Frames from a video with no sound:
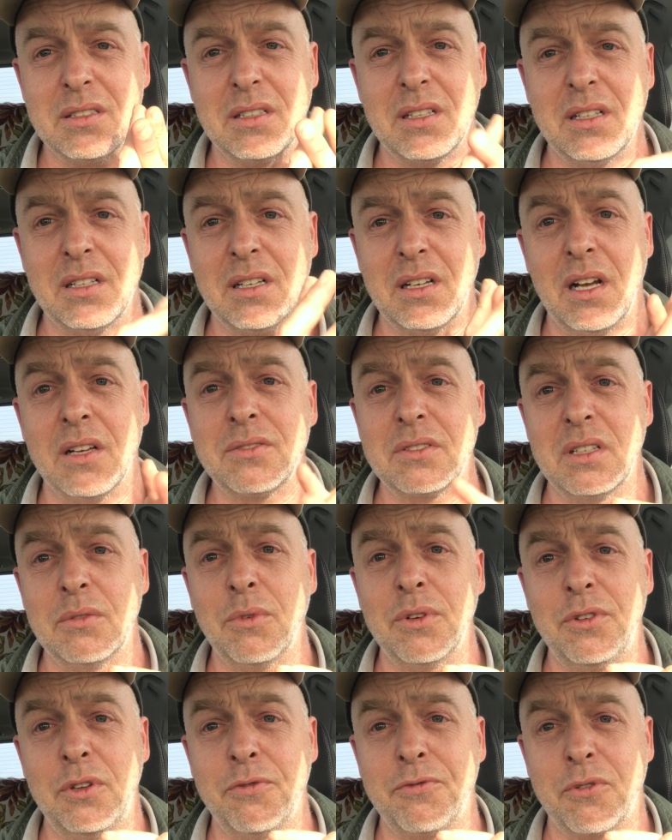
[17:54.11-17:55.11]
I'll sit
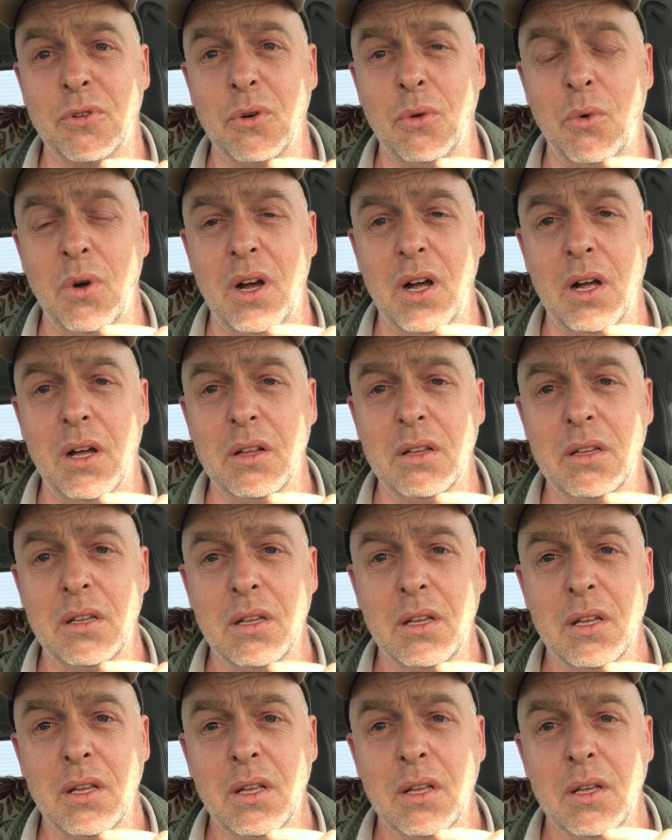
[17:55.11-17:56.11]
with you for a while,
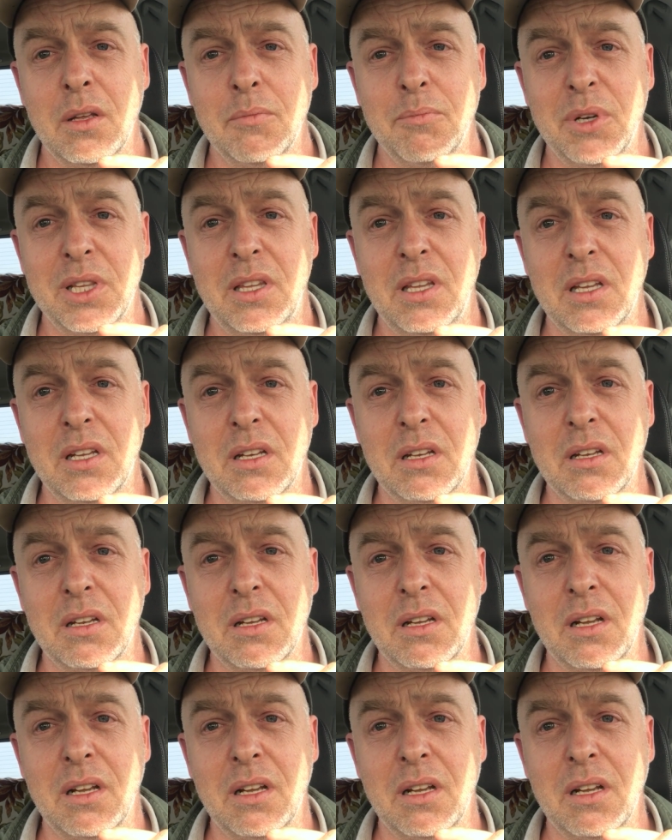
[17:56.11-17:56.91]
but then